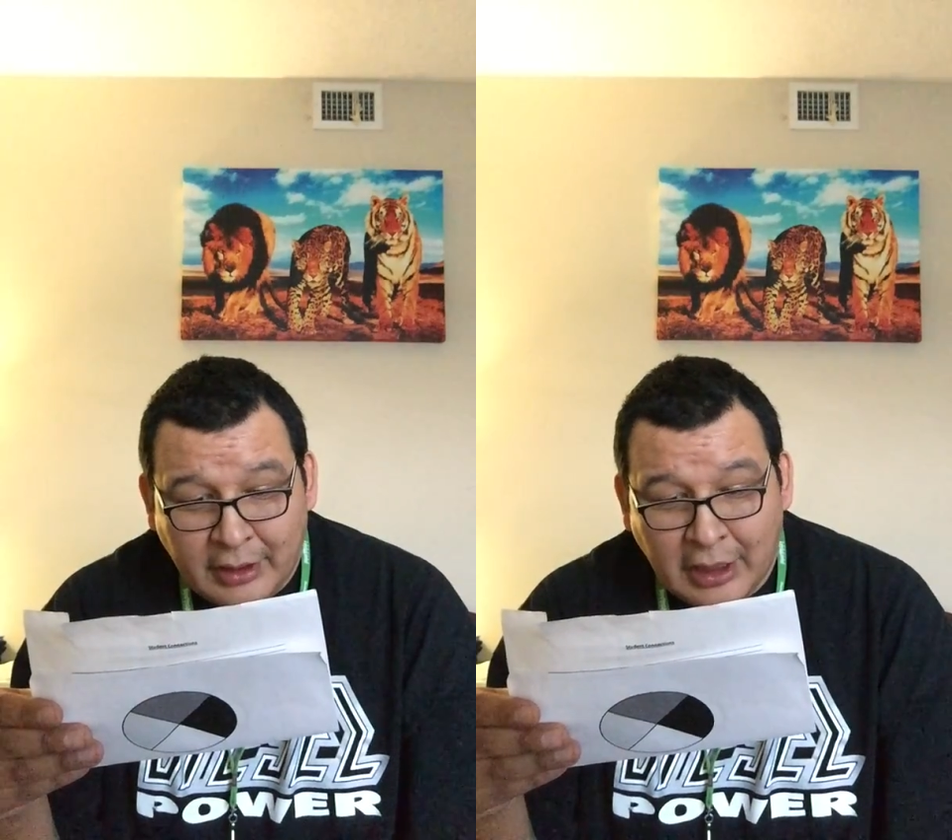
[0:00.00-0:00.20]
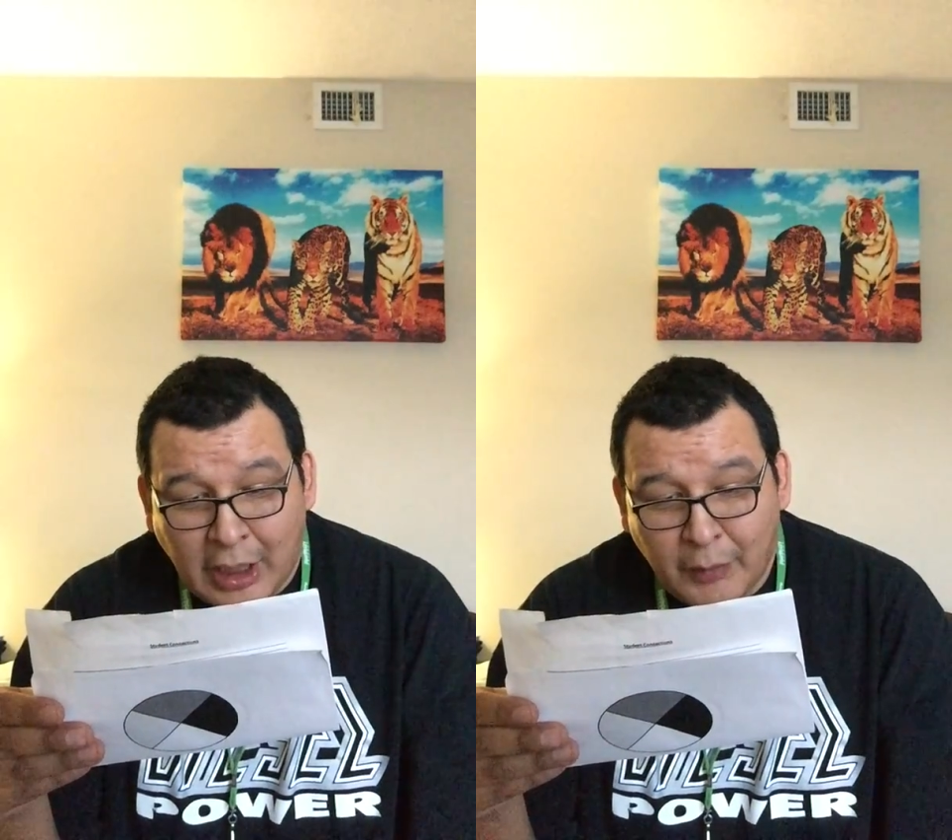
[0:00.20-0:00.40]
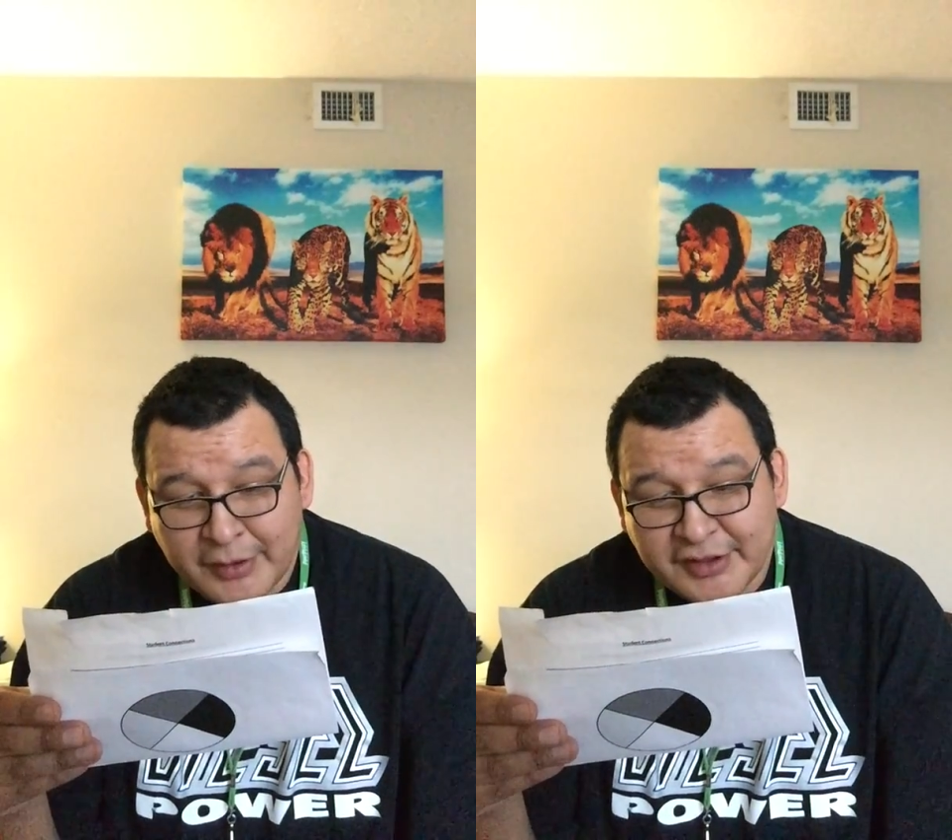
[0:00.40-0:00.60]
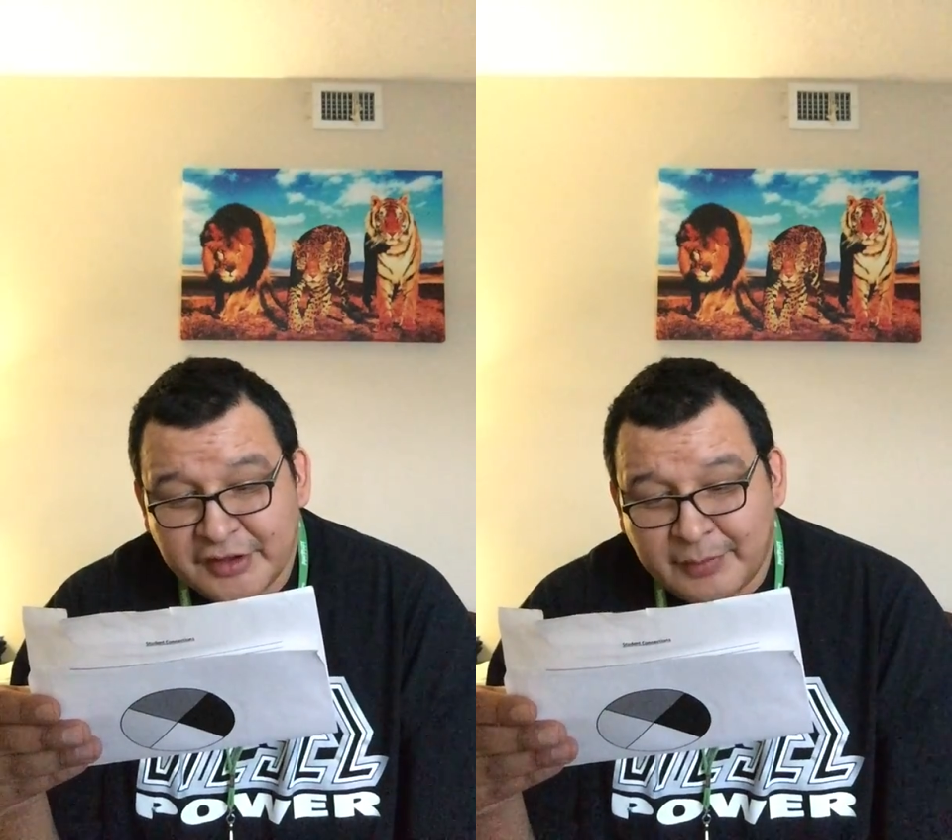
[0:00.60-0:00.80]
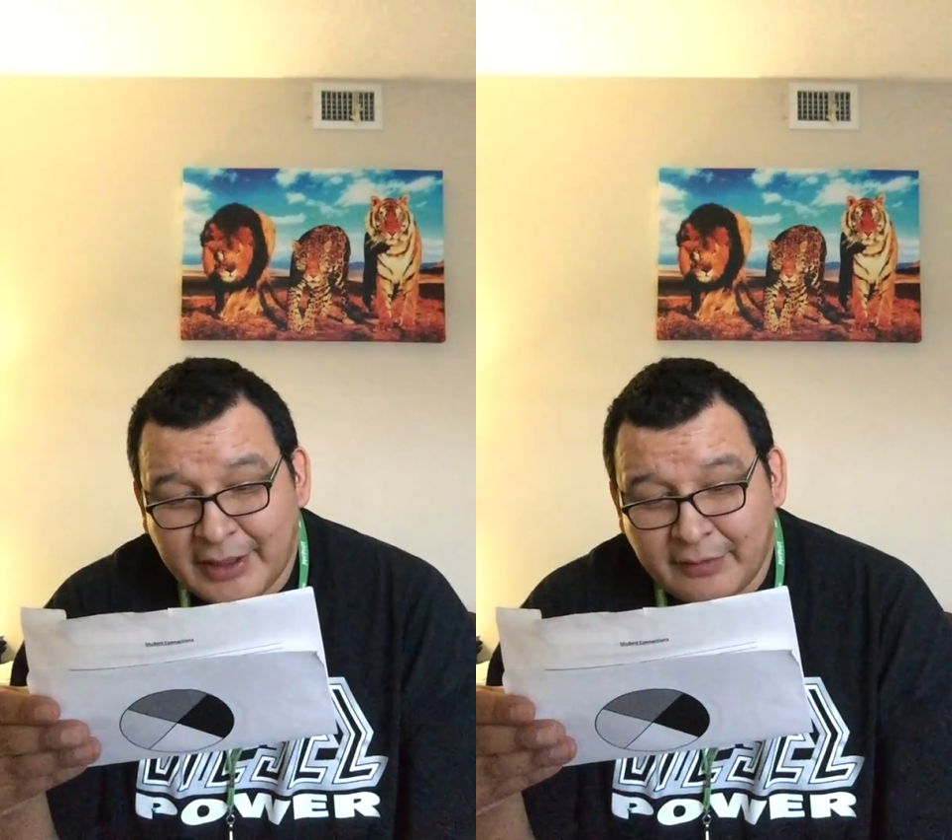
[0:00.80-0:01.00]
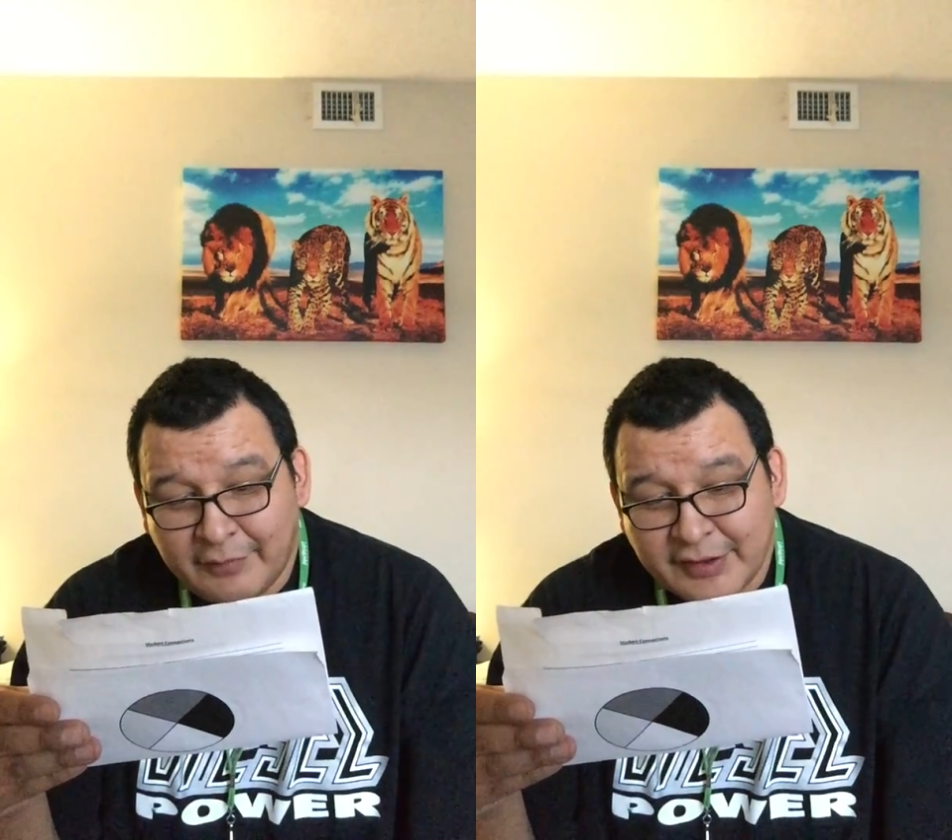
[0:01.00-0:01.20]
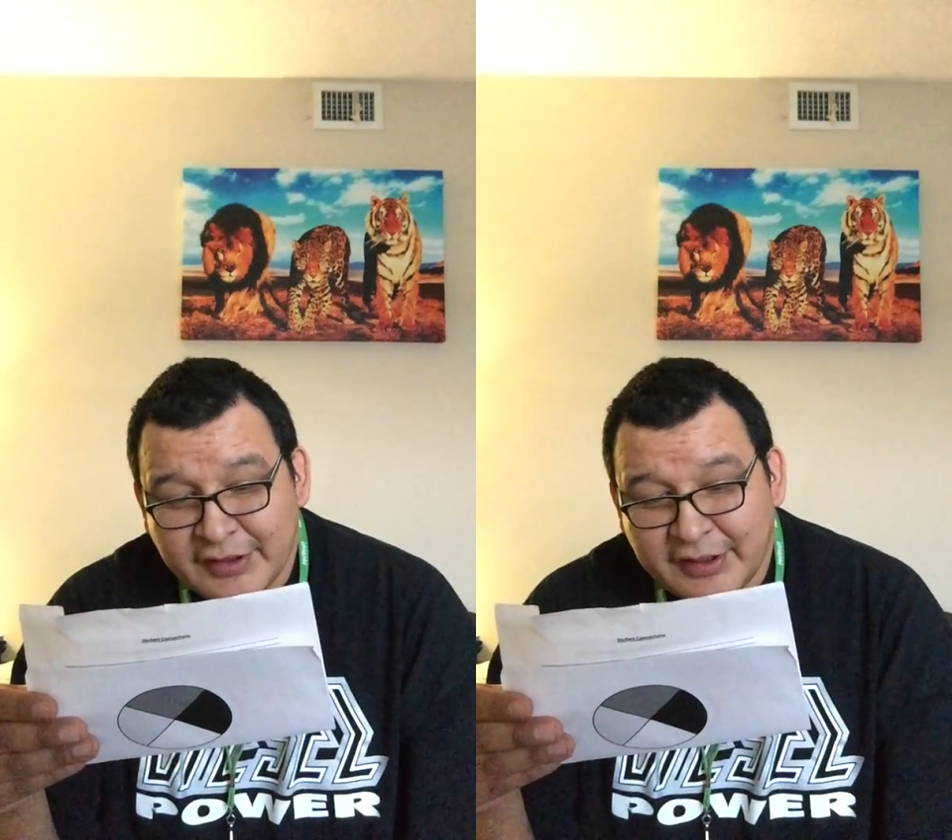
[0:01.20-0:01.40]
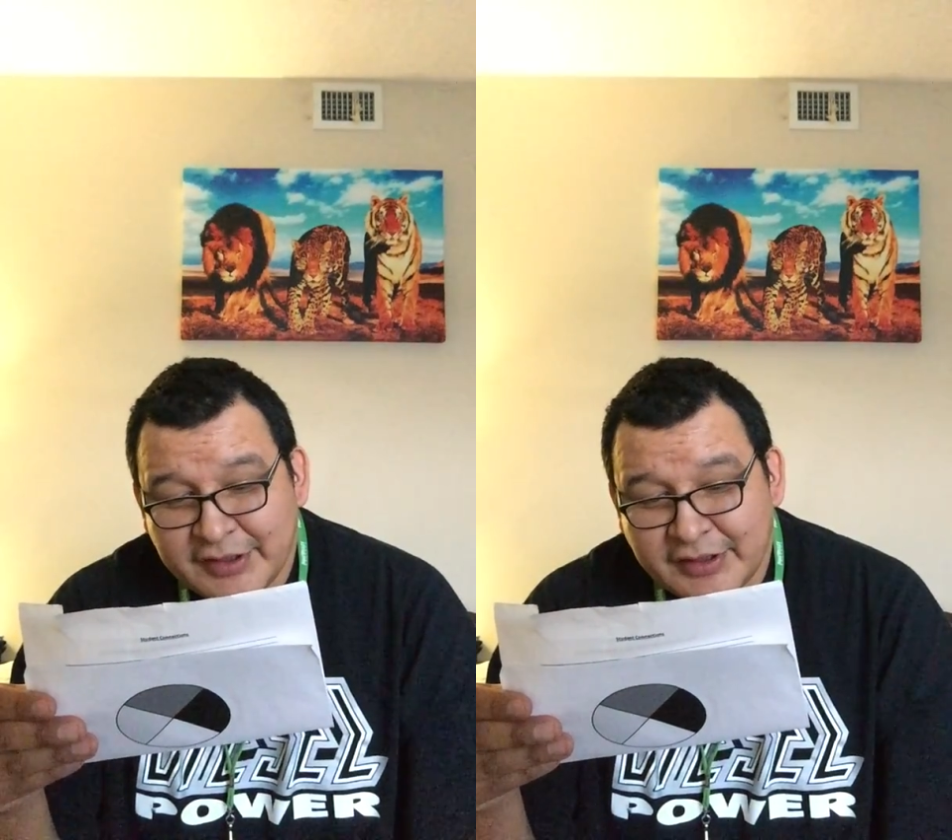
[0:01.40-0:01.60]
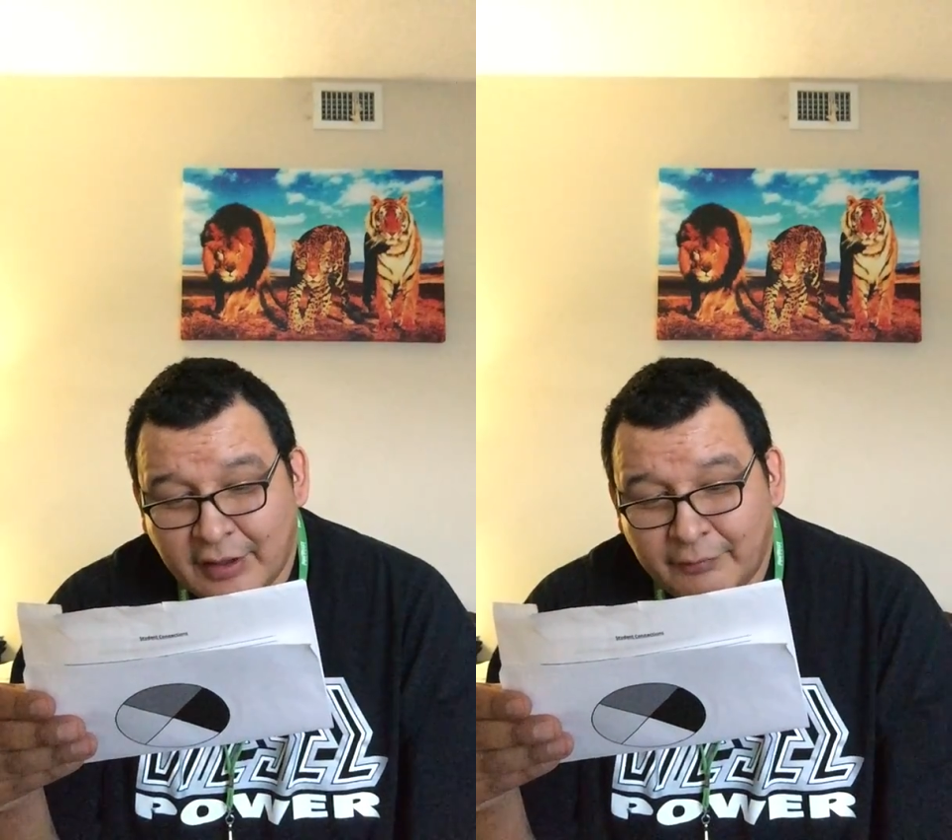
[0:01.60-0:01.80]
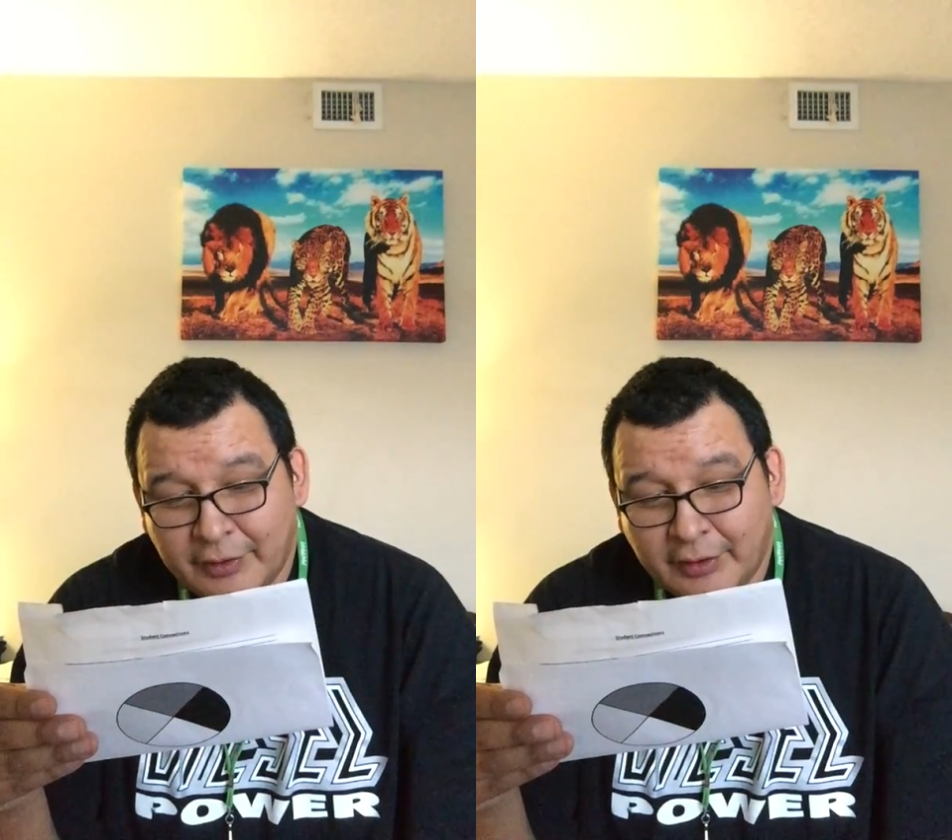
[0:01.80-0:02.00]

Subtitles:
How has this manifested itself in